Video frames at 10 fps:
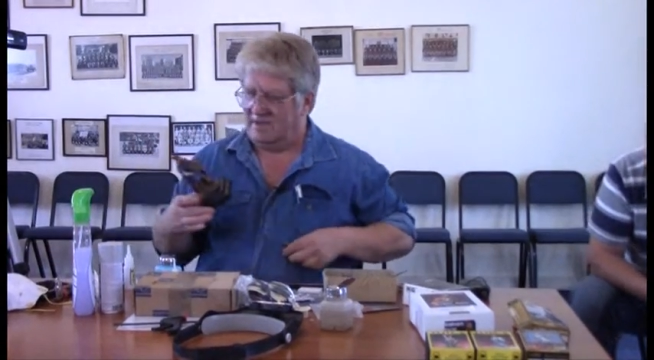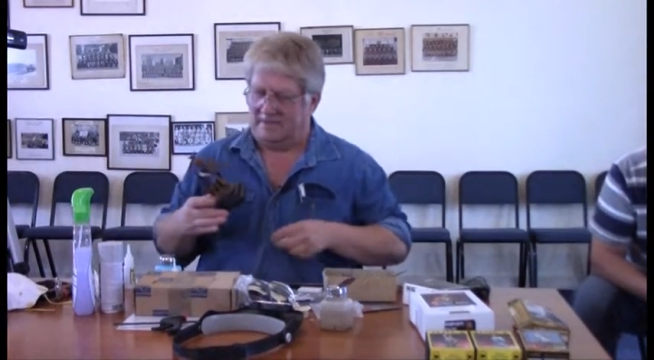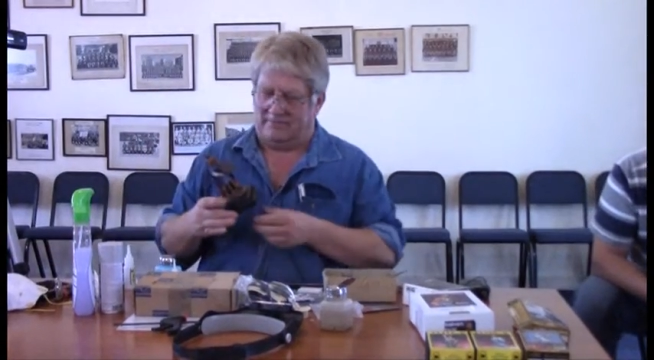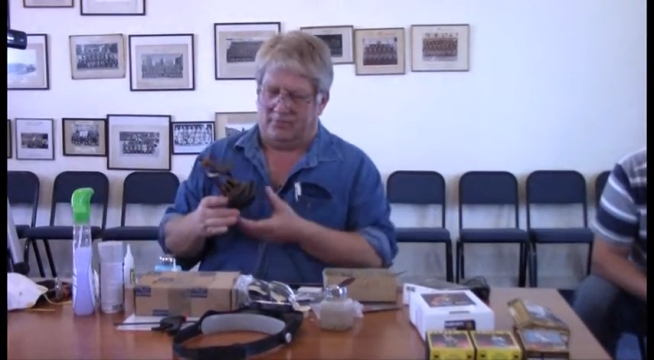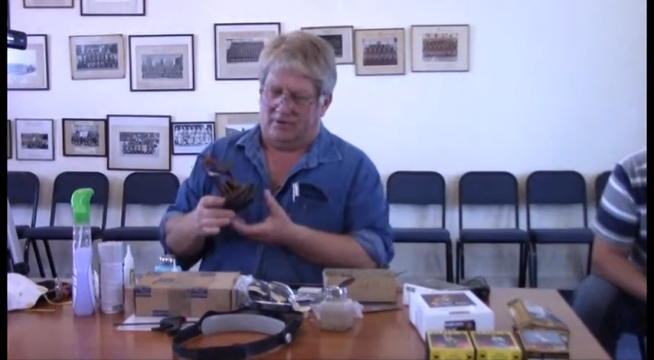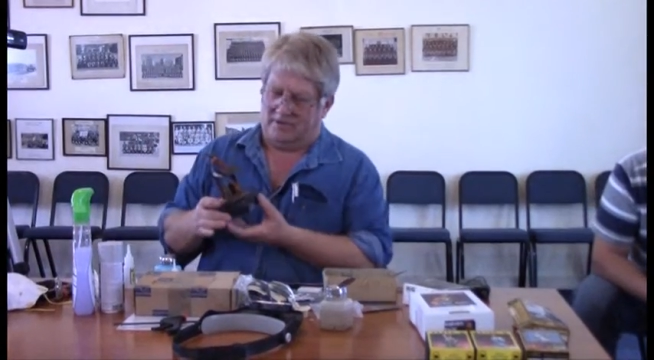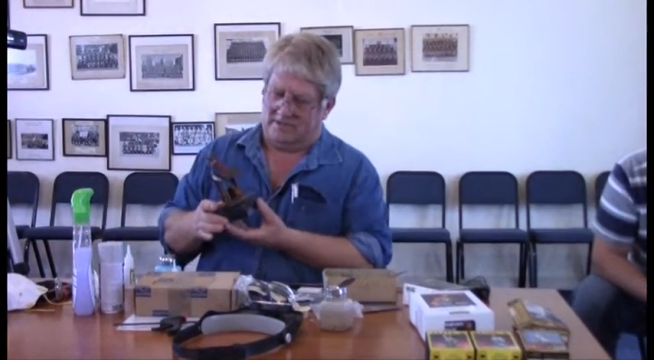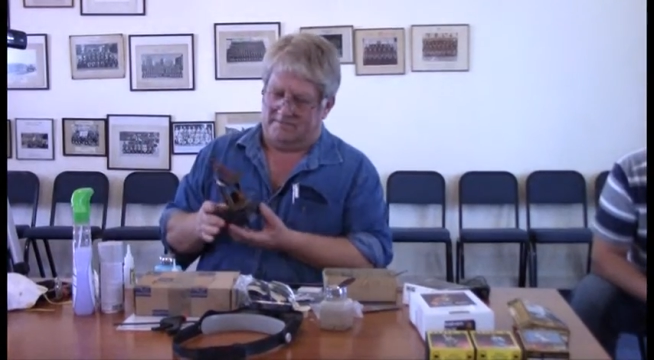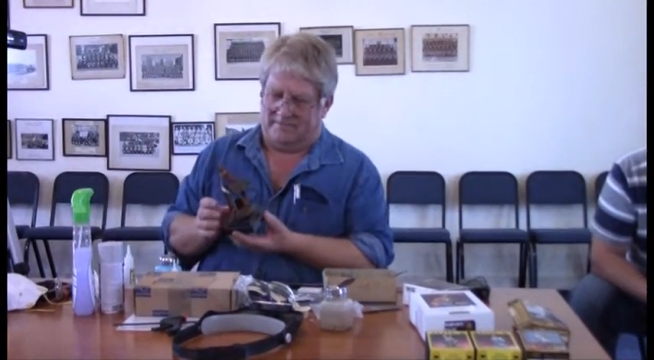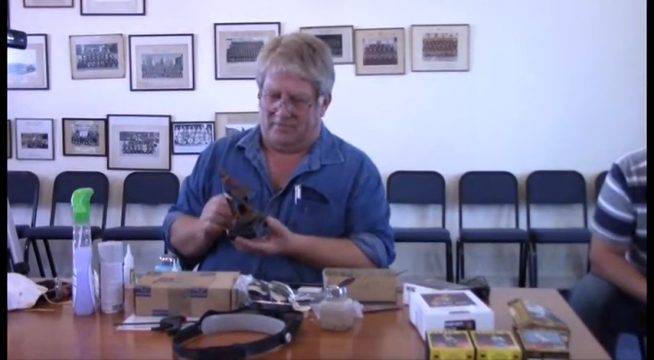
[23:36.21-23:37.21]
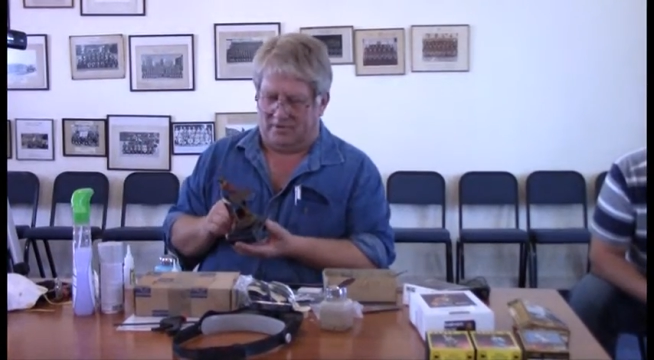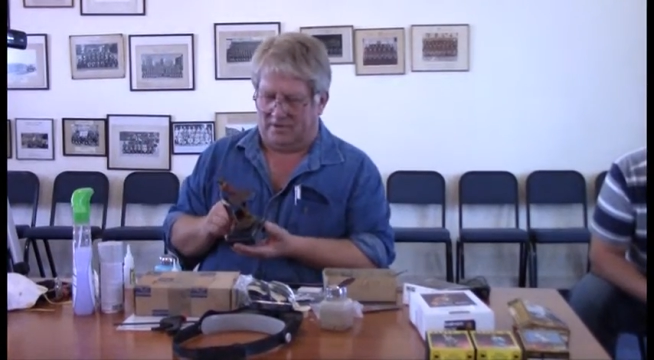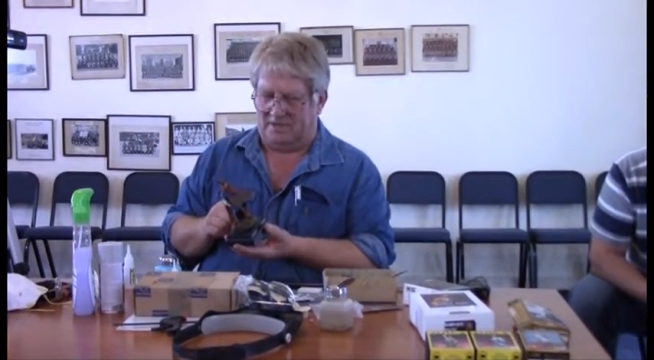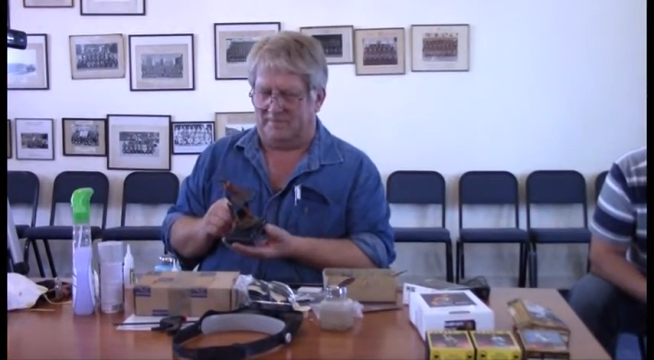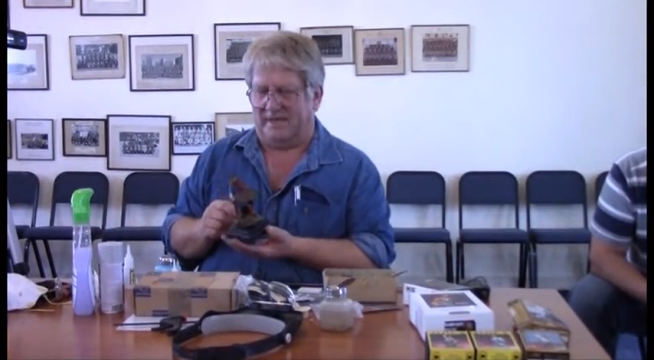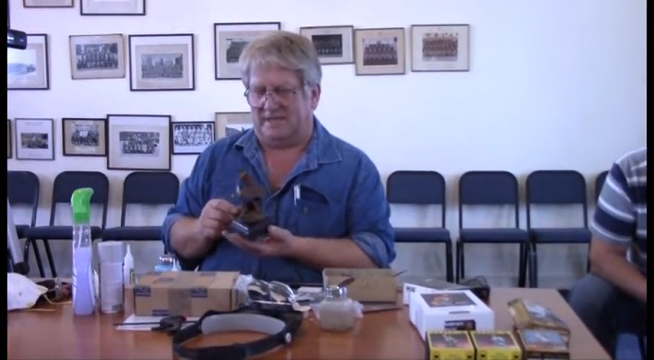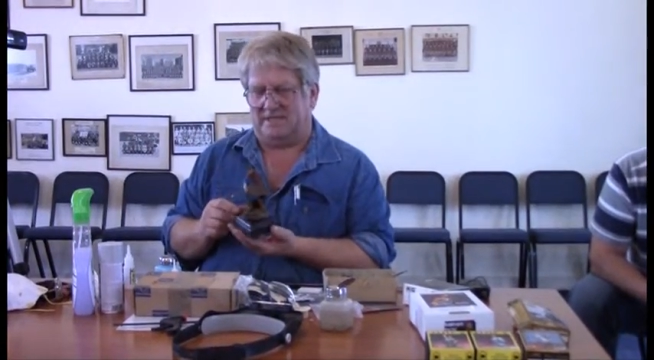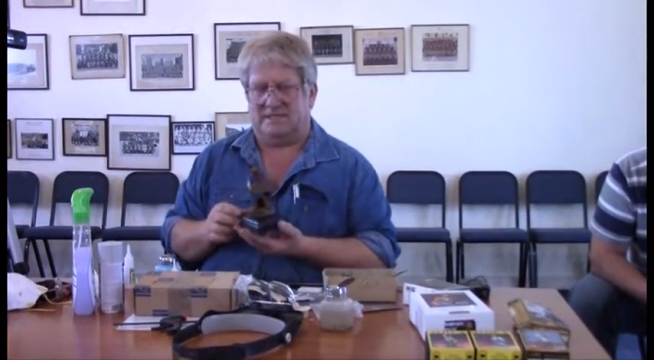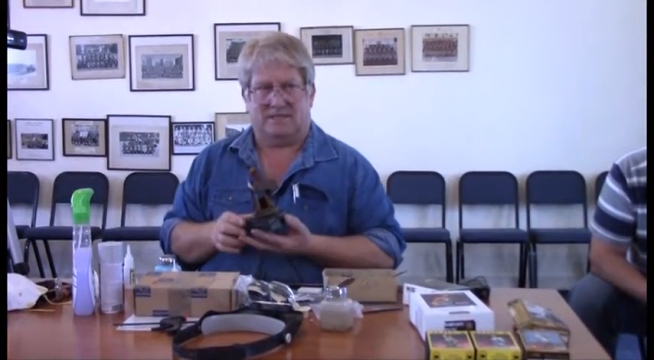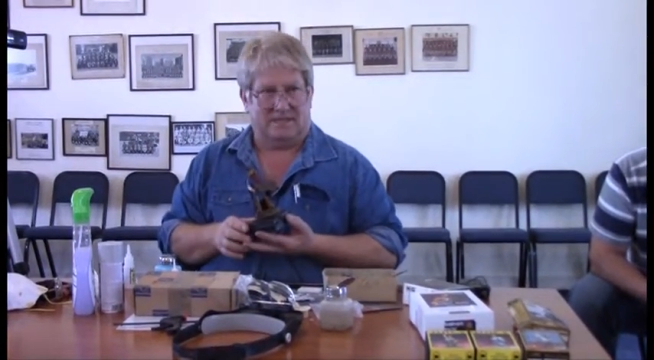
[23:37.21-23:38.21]
then put it on its
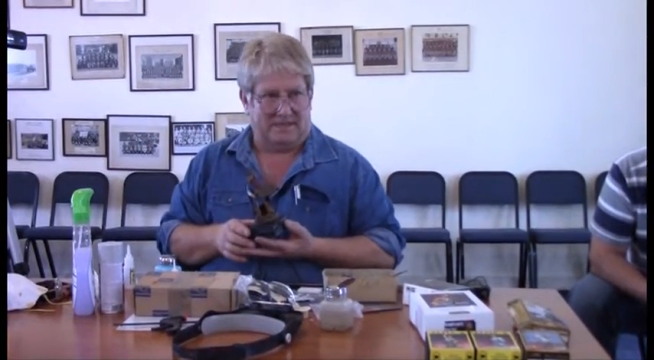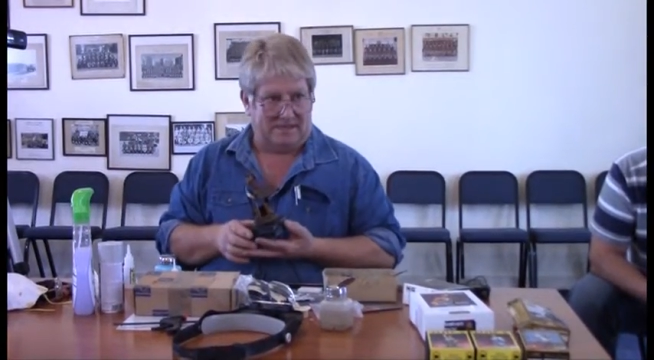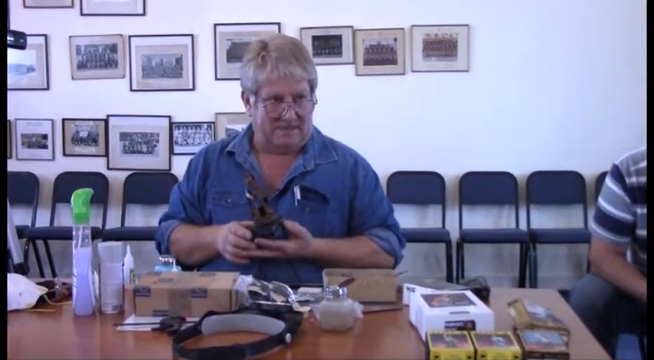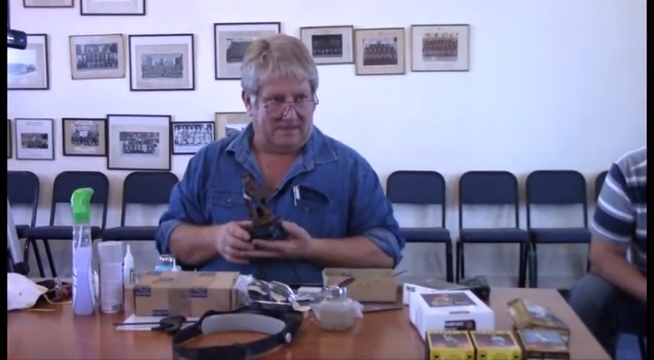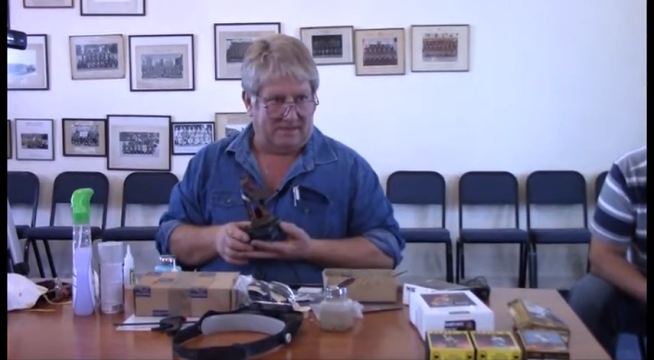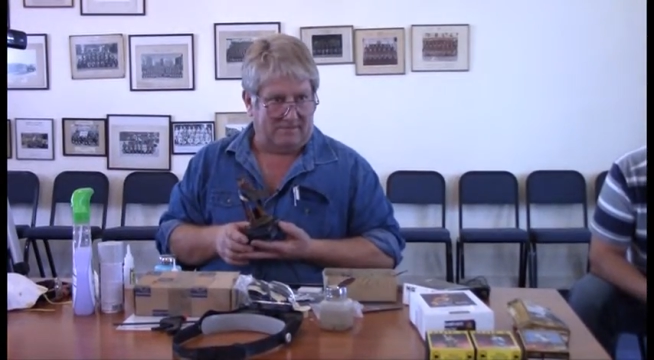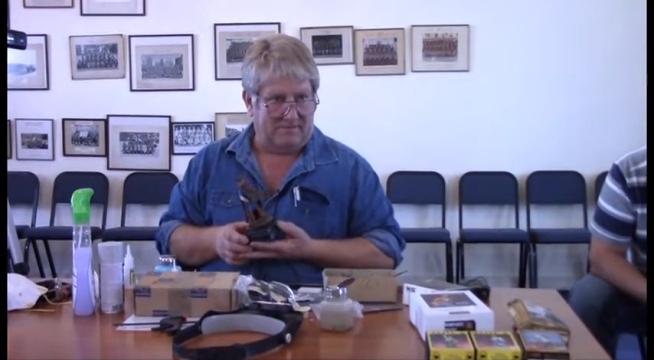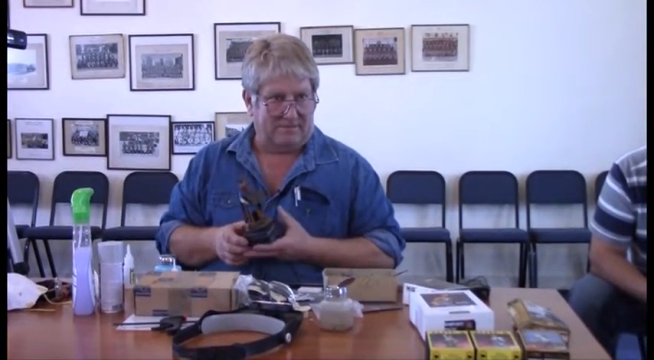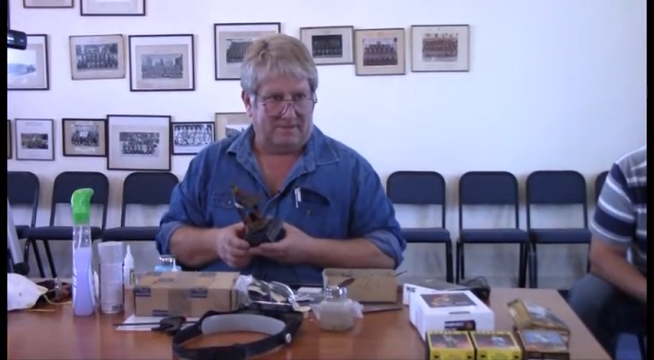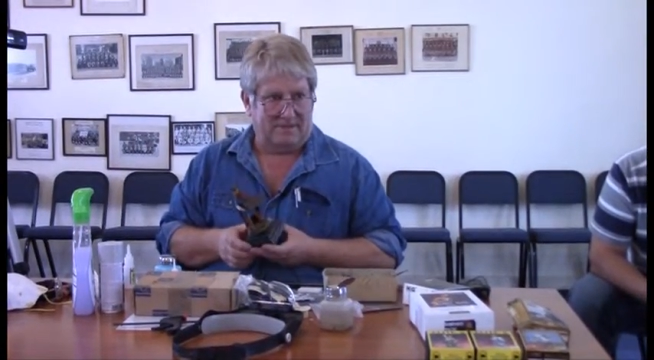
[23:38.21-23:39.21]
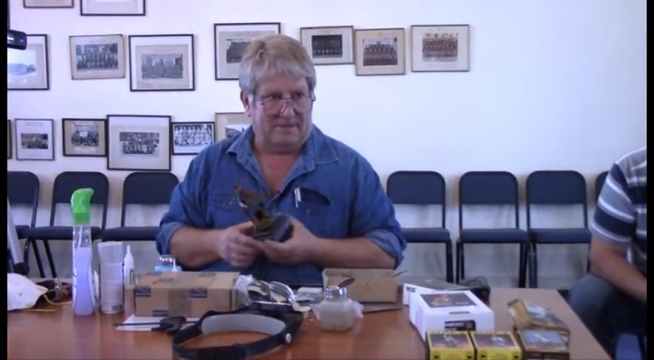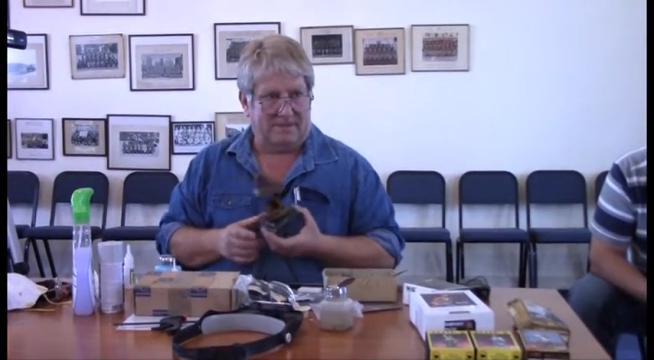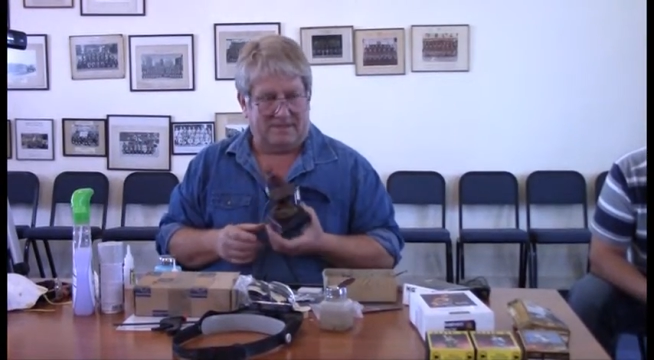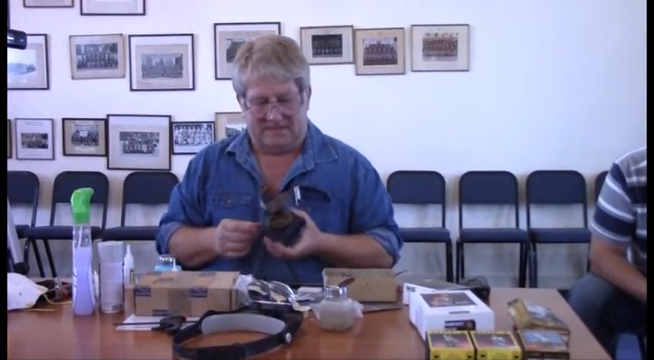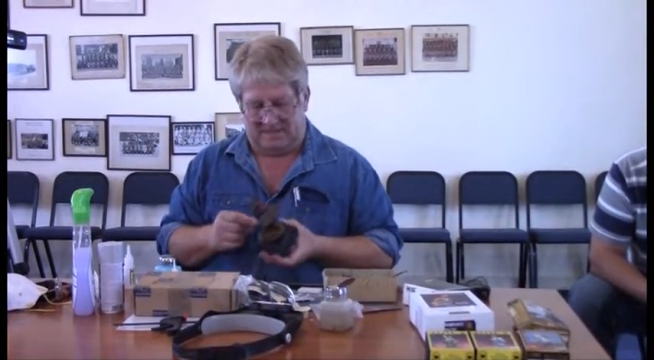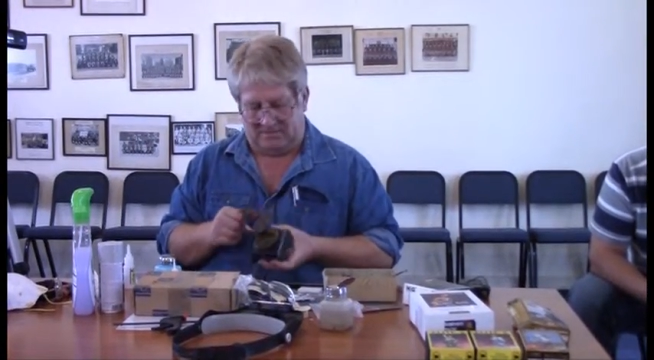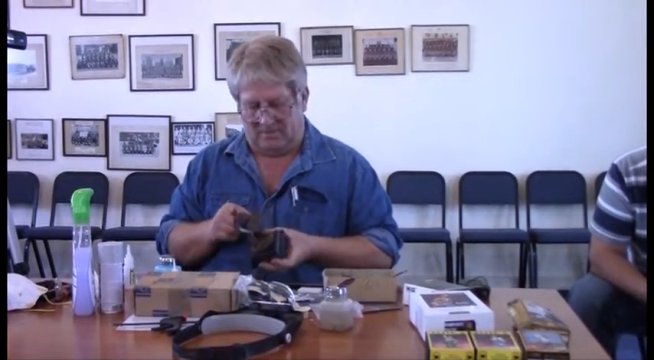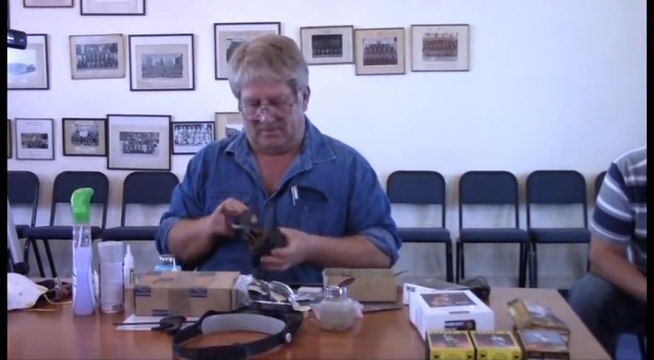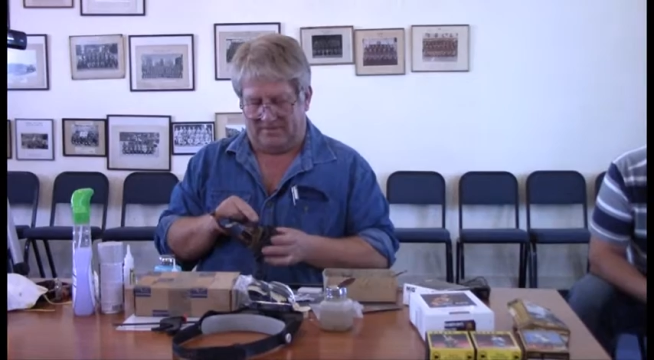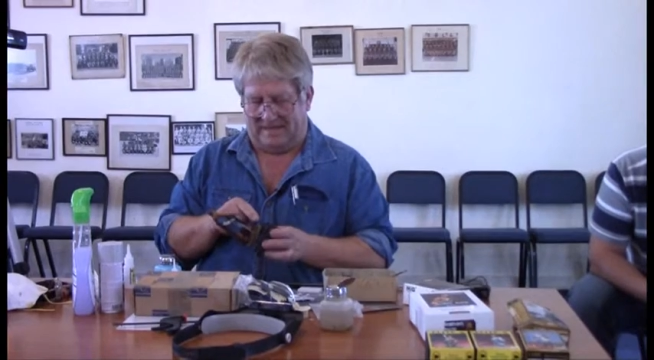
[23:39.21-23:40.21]
base, then that's easy to work with.